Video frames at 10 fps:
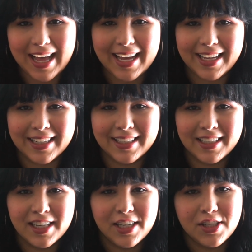Hi!
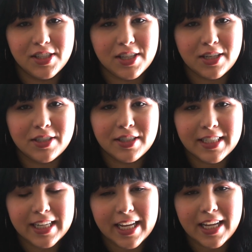So
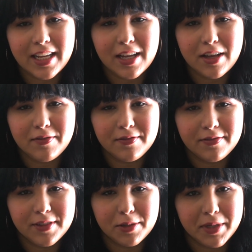today I'm
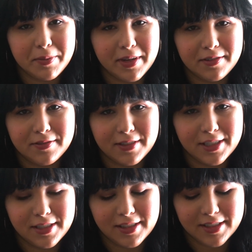filming my
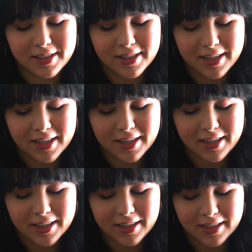first
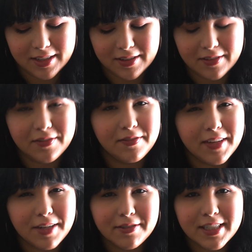
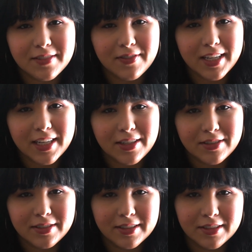favorites
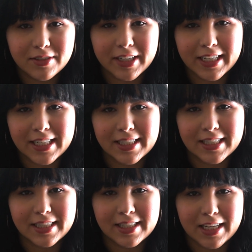video. So I guess
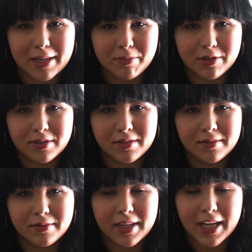it's
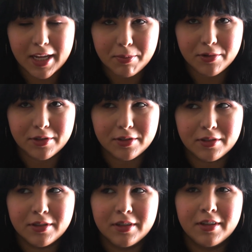
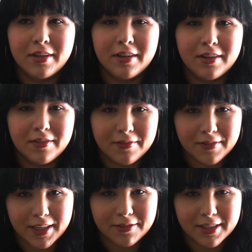April
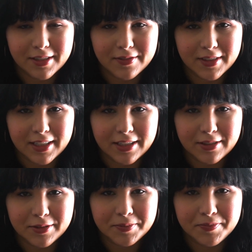favorites
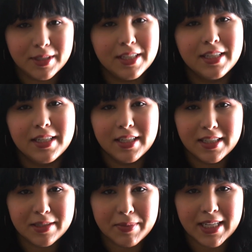video.
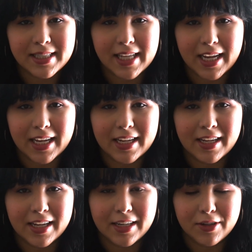It's May
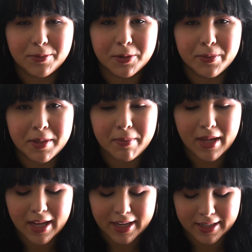2nd. I know I'm a bit
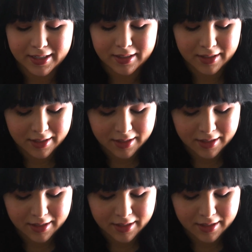behind,